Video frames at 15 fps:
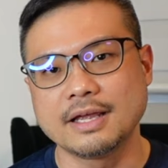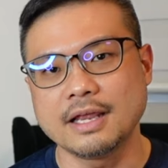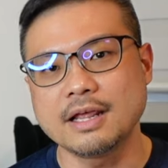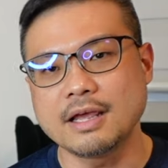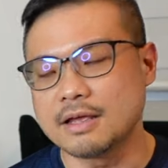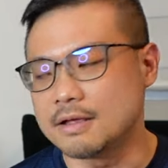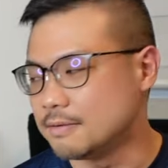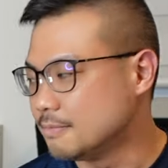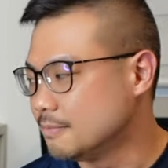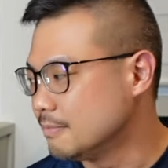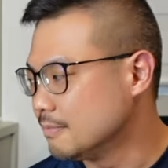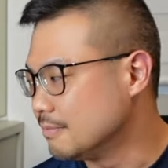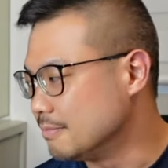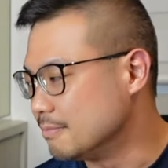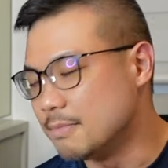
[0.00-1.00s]
Hey there,
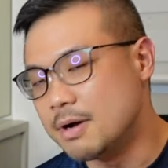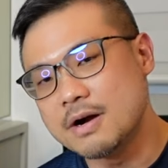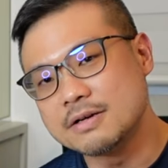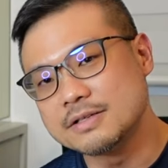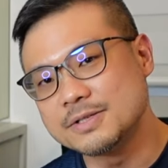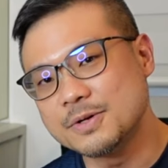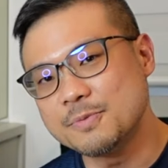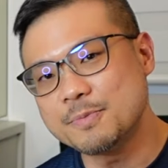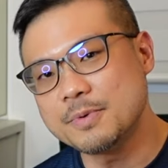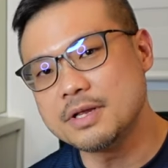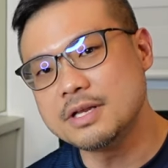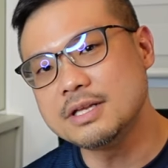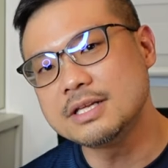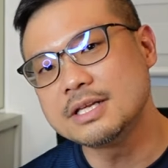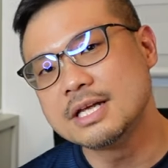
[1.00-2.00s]
bar is
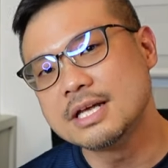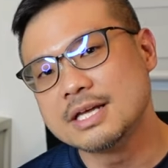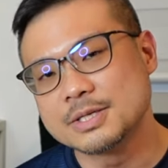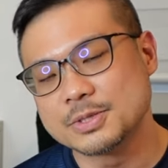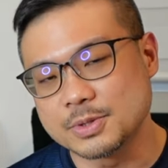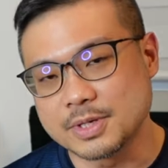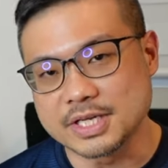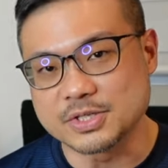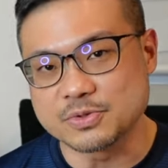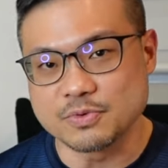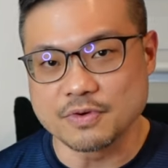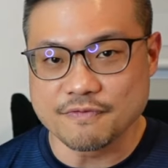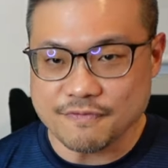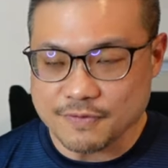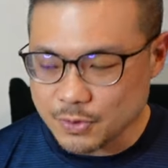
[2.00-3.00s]
open, so let's
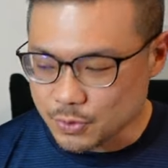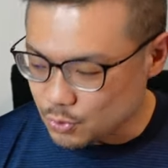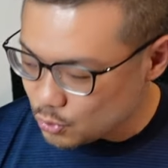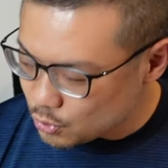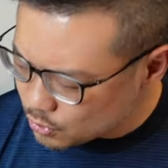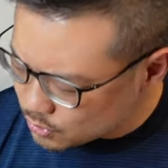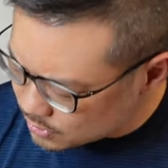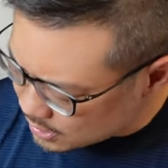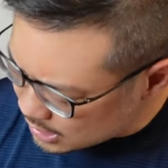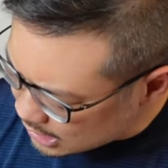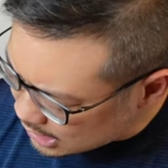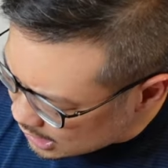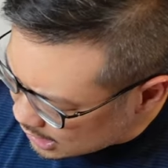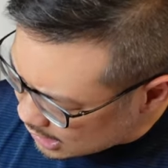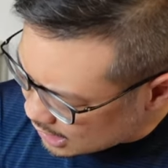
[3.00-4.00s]
review
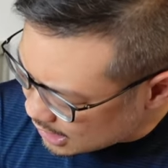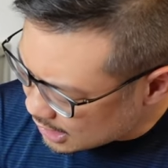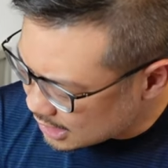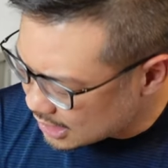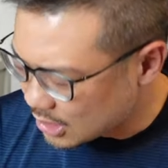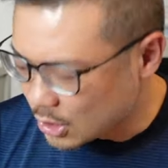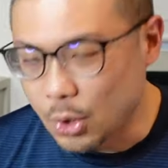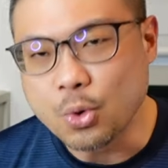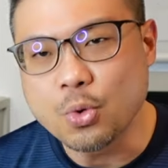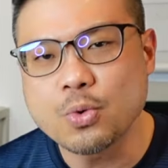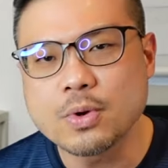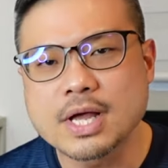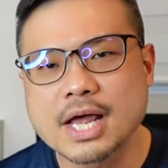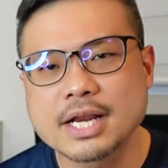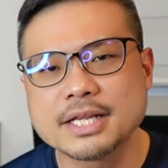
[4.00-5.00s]
the
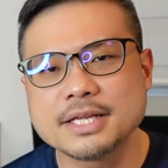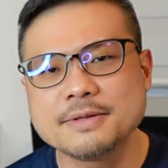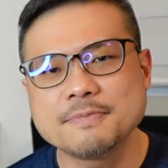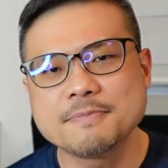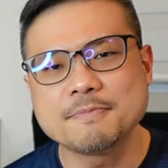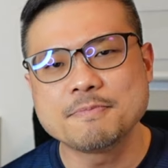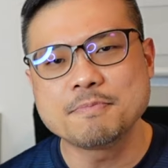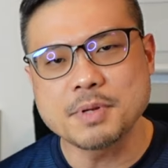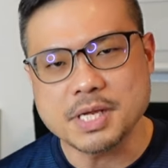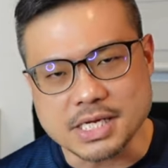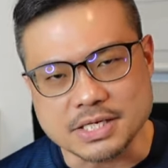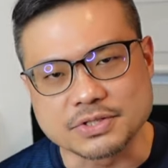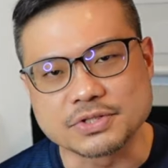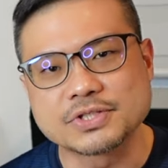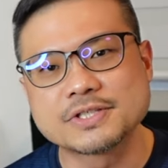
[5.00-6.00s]
Hoegaarden
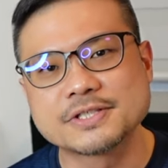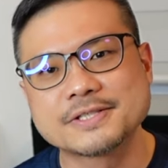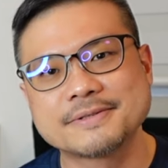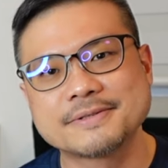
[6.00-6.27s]
peach.